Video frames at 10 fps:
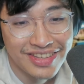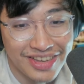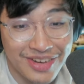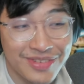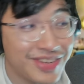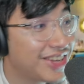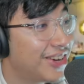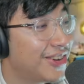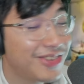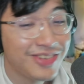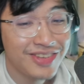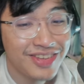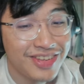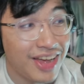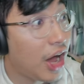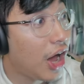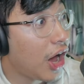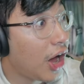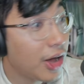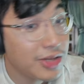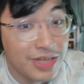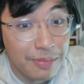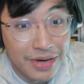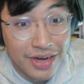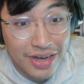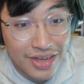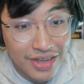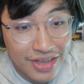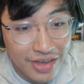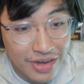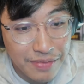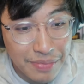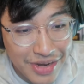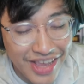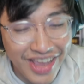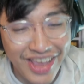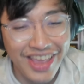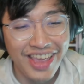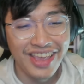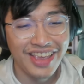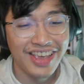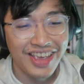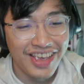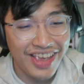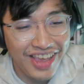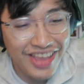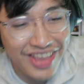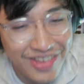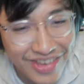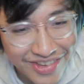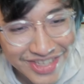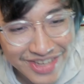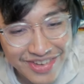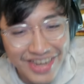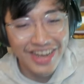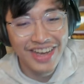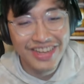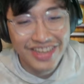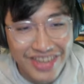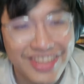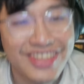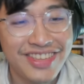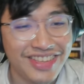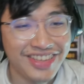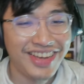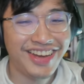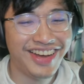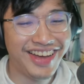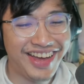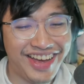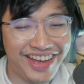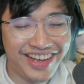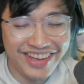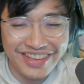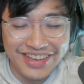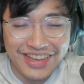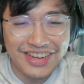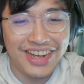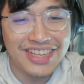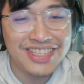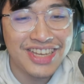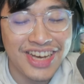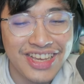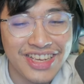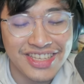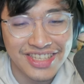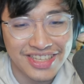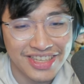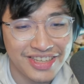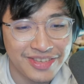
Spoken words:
There we go. Ah! Yopa! And everybody! Hey! What's going on? Ah! Azakaya's.